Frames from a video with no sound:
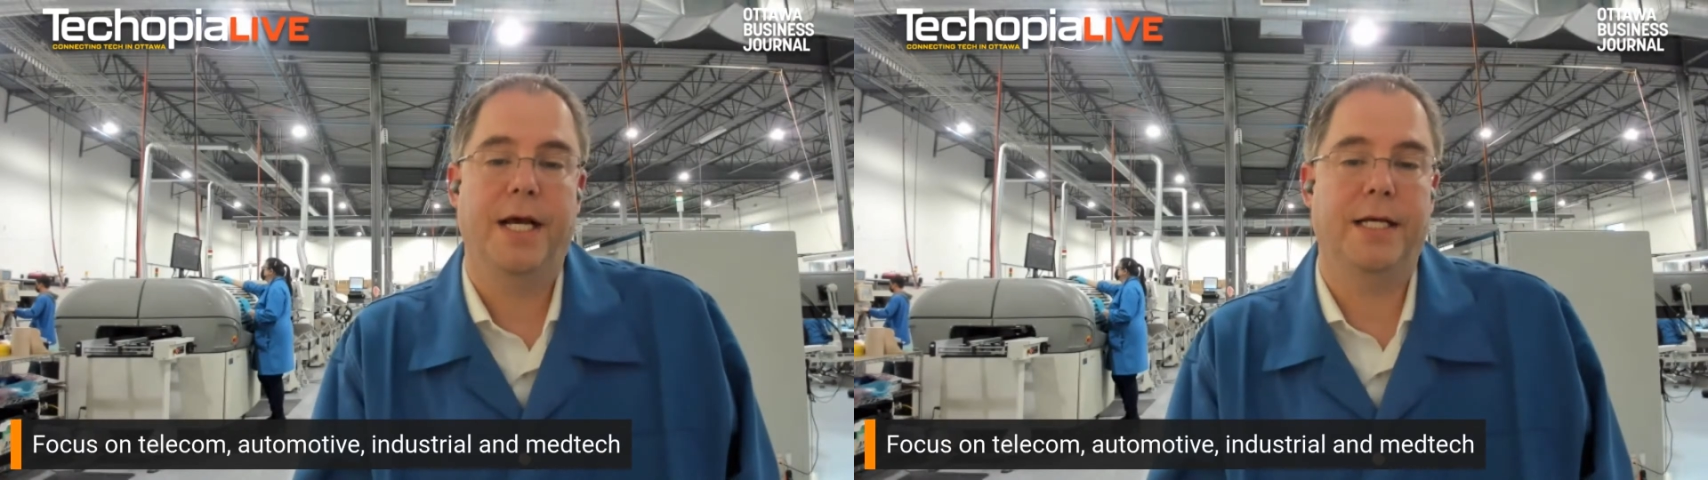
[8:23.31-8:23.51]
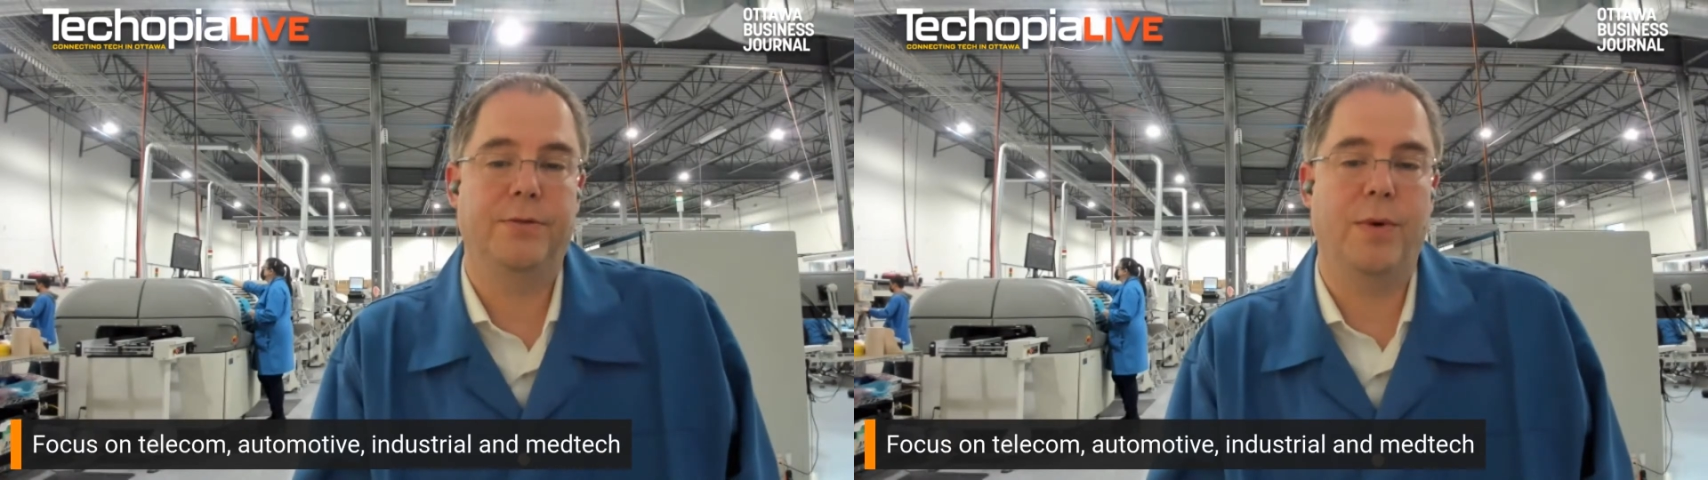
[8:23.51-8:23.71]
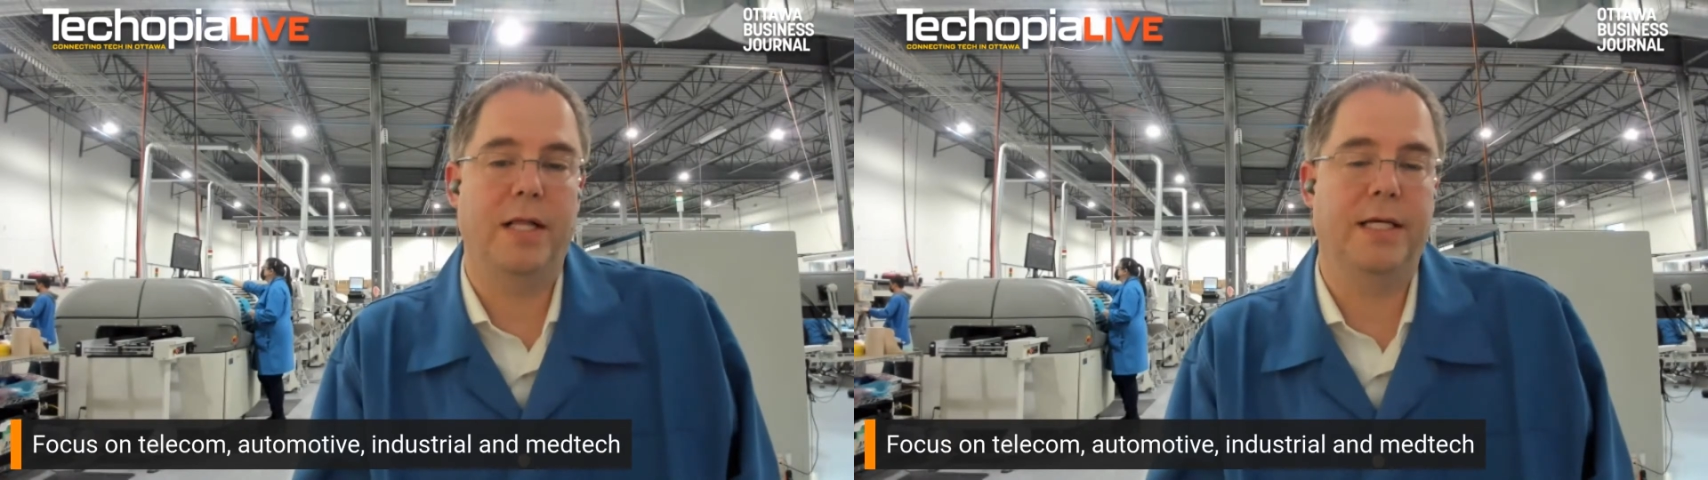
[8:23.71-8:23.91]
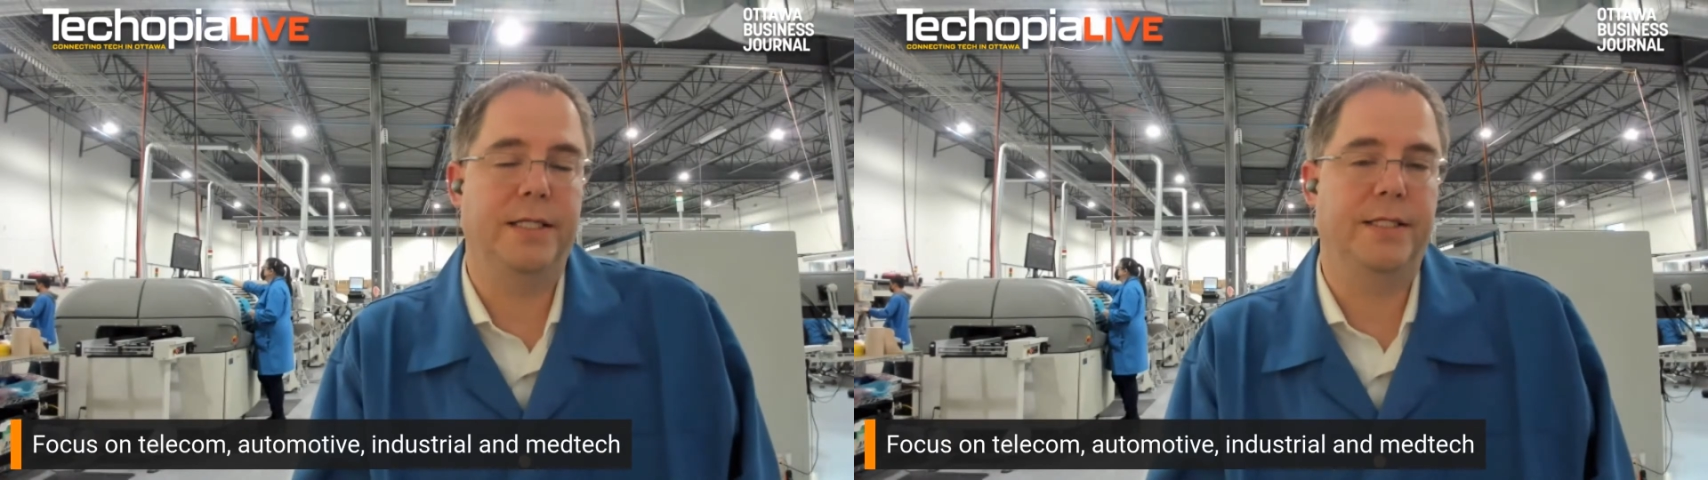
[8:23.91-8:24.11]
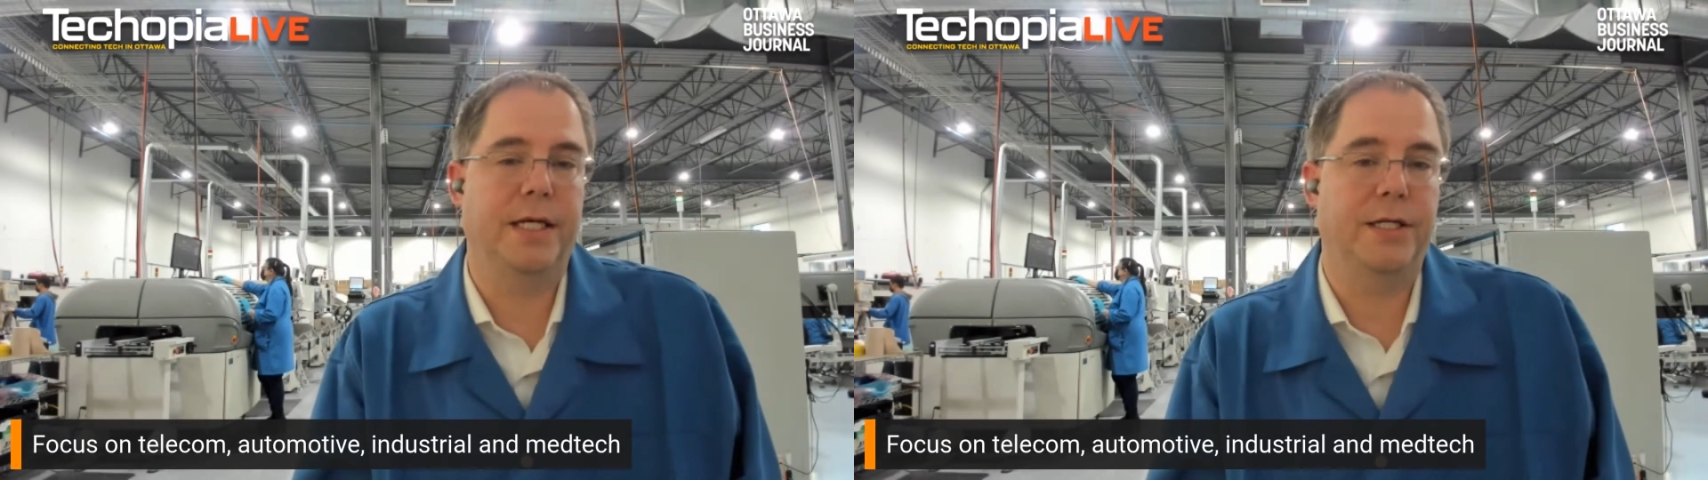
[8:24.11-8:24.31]
as well
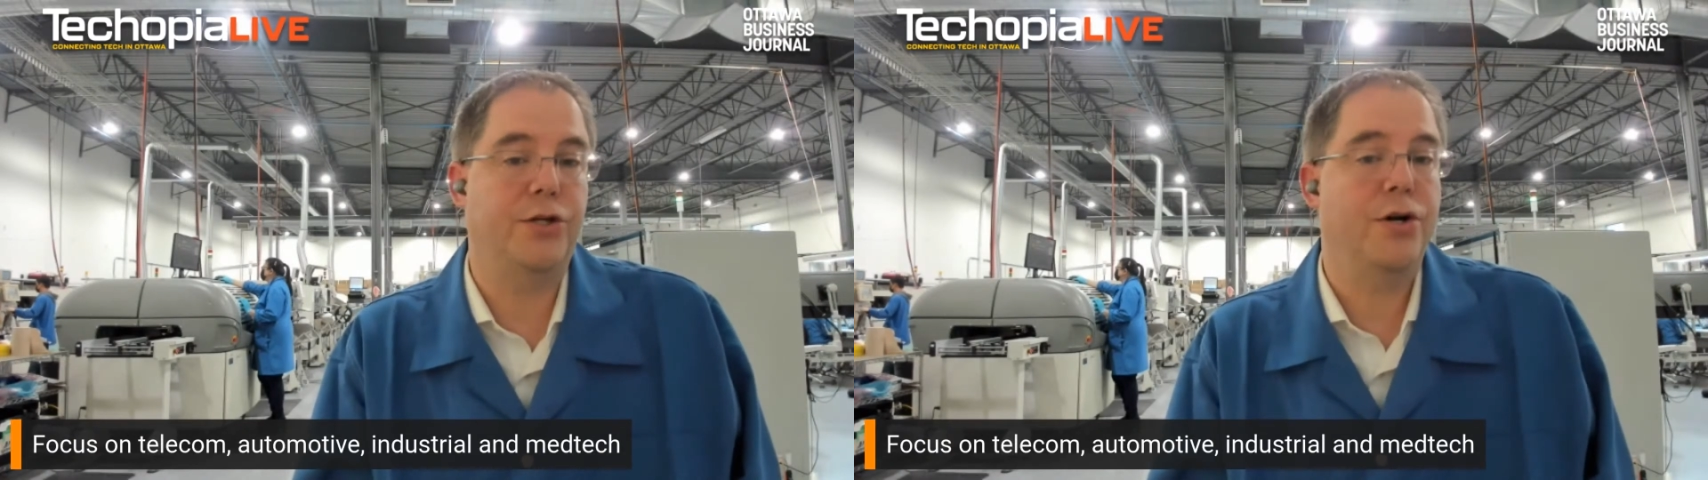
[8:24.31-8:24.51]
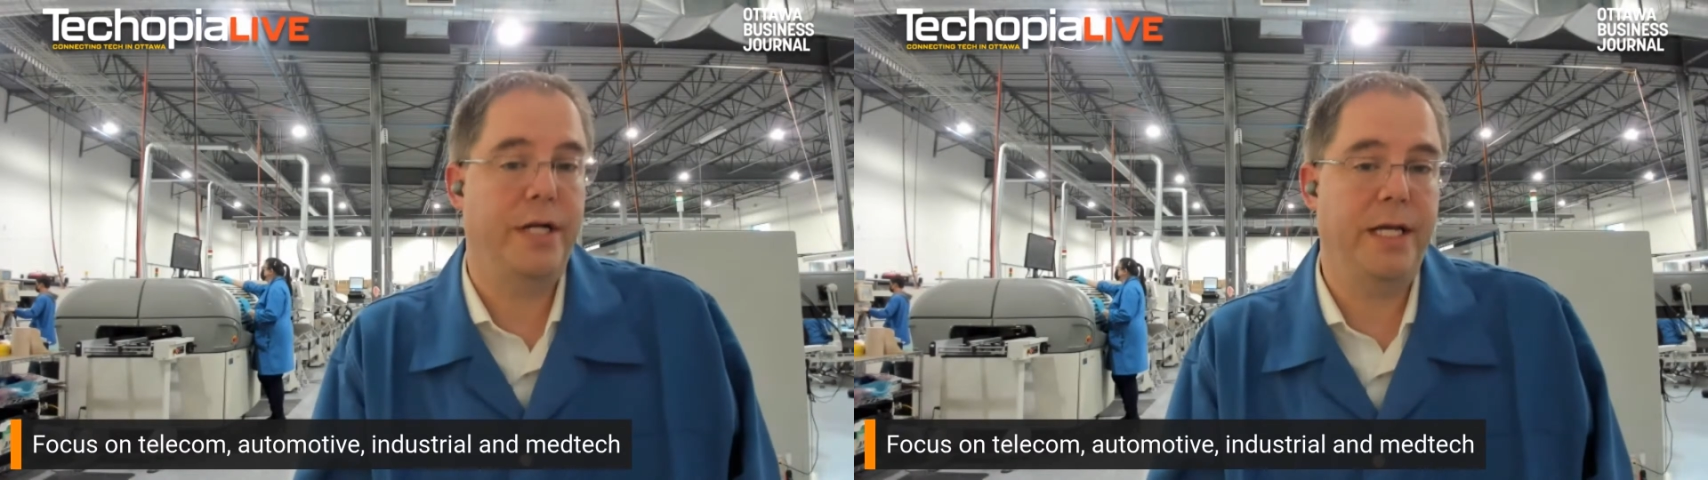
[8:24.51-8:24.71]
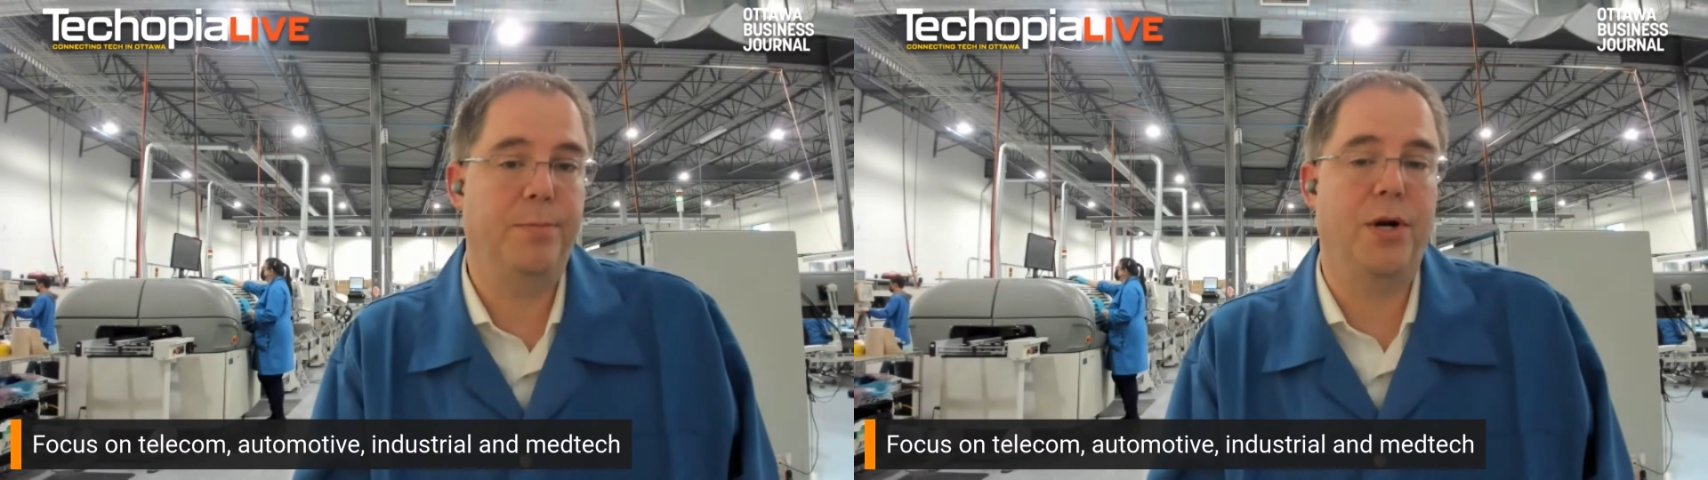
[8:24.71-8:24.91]
as turnkey